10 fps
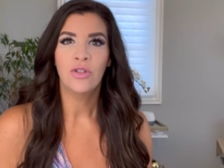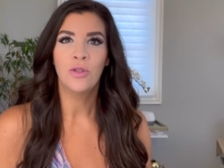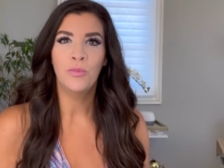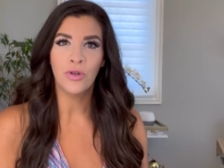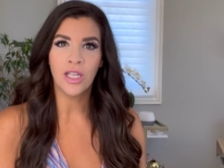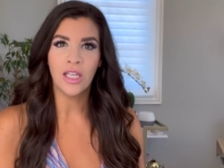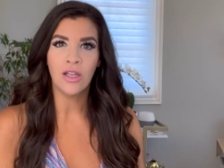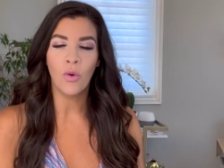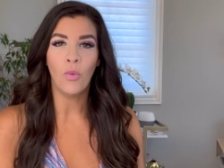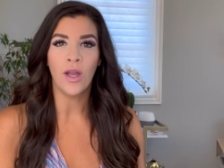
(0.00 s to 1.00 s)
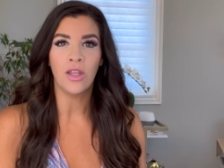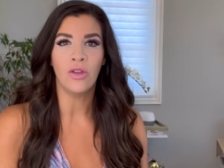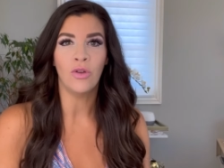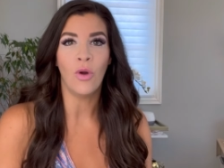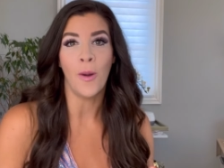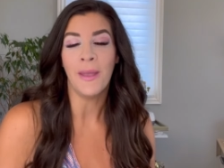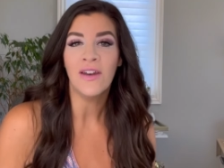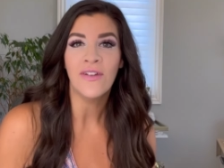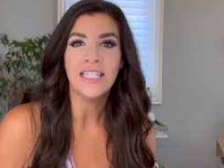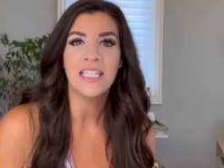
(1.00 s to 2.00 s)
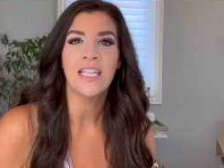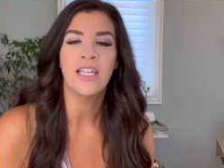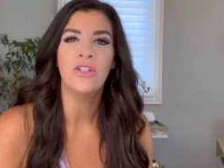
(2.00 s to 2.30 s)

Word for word: to bring what you are manifesting